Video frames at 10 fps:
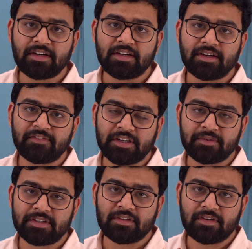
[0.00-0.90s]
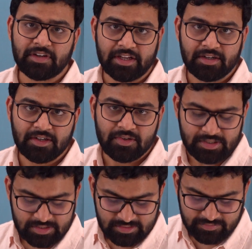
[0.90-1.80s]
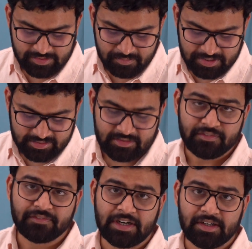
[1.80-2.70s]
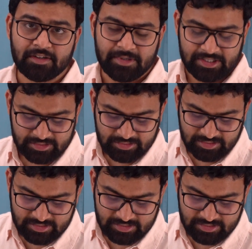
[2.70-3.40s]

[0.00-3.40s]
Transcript: at a frequency of 10 kilohertz. If I press the filter button,